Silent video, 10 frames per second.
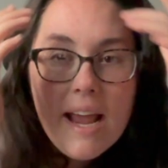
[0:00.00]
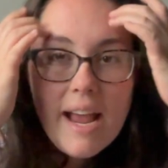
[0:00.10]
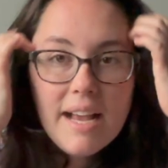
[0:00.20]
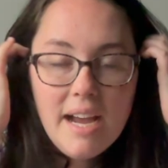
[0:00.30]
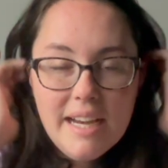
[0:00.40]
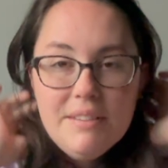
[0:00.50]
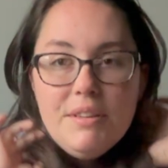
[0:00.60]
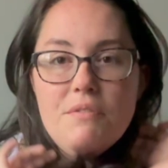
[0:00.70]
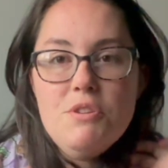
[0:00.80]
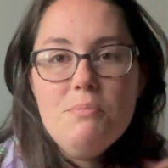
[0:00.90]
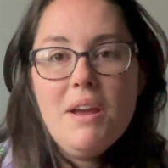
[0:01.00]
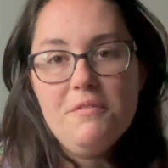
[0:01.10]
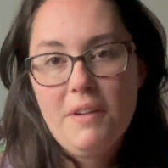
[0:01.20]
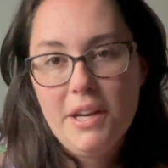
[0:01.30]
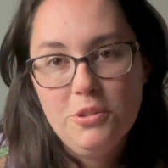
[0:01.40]
and kind of give you my
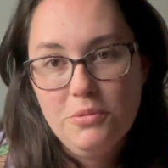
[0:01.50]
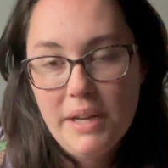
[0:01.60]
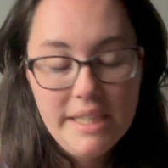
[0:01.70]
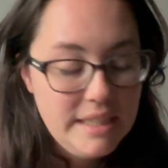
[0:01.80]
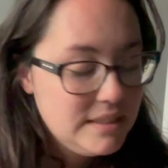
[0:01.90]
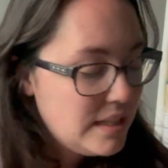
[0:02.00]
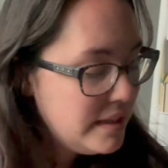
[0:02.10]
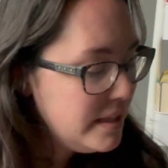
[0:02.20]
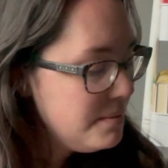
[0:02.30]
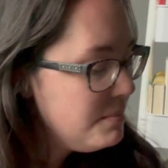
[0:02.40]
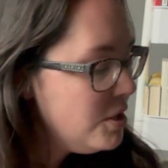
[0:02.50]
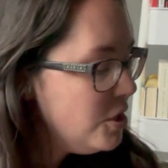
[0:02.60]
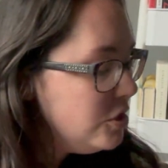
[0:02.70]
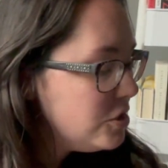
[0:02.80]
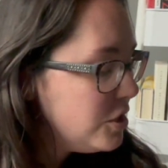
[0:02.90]
final ratings on them.
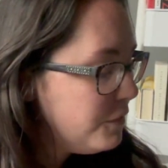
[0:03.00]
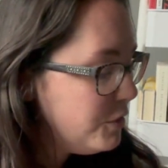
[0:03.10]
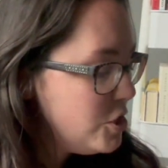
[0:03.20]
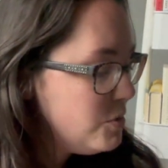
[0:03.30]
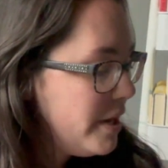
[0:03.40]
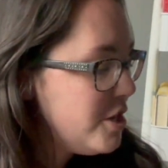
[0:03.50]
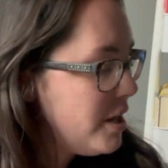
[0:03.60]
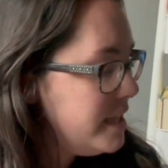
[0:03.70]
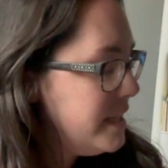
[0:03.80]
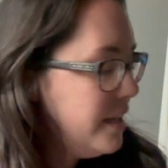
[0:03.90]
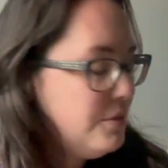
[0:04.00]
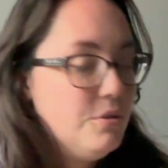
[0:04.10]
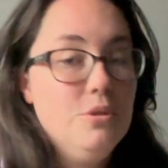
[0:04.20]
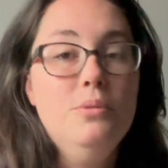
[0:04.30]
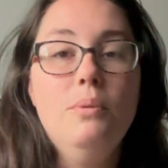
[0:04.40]
So the first one I tried to get
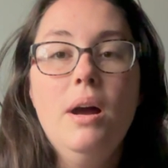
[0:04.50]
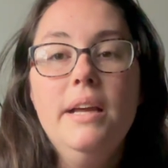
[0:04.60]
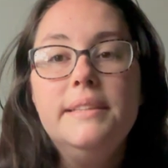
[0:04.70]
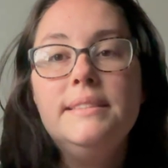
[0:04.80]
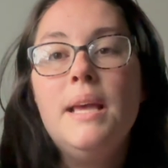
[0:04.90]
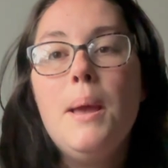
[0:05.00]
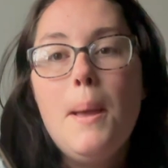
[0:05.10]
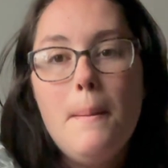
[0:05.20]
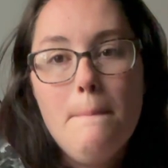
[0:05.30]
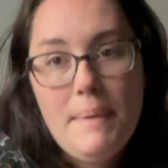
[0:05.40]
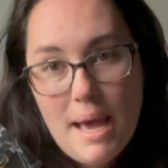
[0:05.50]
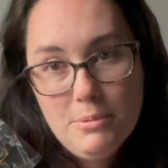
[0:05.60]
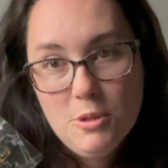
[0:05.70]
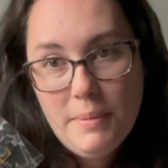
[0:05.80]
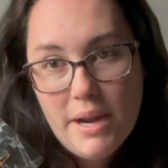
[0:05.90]
through was
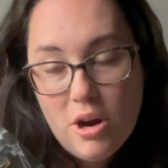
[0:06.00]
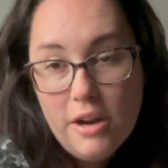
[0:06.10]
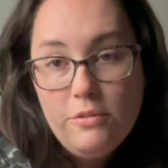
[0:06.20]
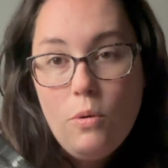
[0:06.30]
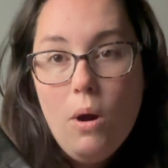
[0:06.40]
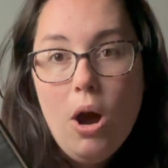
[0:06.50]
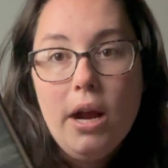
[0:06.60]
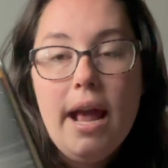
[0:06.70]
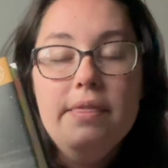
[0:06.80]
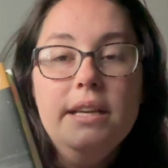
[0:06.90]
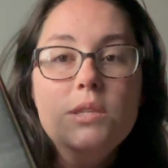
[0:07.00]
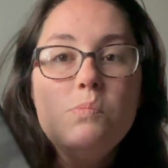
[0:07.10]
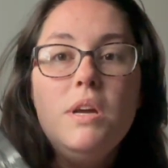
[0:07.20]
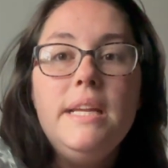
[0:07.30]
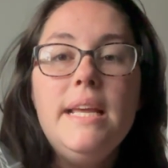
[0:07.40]
Babel by R F Kuang, and this
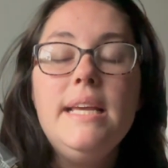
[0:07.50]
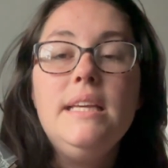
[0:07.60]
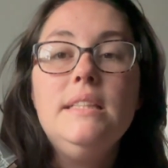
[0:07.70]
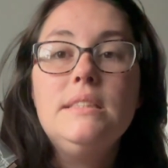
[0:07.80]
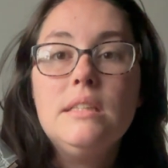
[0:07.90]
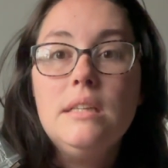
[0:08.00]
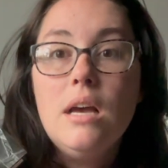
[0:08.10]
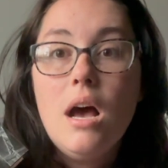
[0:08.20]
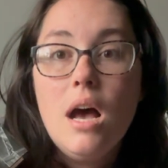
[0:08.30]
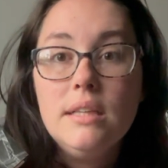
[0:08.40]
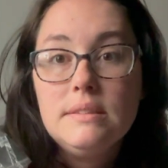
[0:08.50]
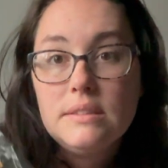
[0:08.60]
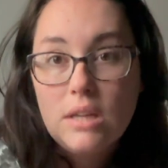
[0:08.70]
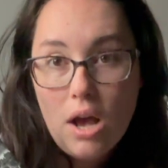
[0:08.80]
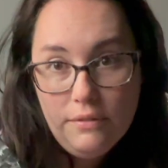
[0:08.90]
one is a
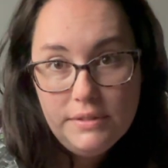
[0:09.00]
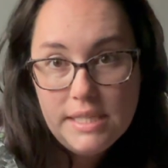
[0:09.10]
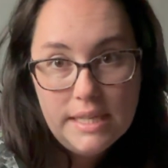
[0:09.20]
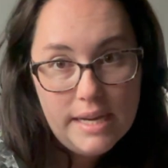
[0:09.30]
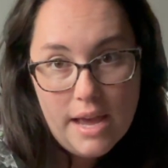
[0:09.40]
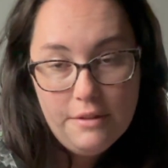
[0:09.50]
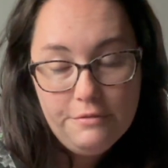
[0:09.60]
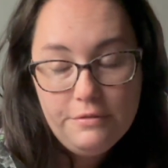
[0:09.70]
soft DNF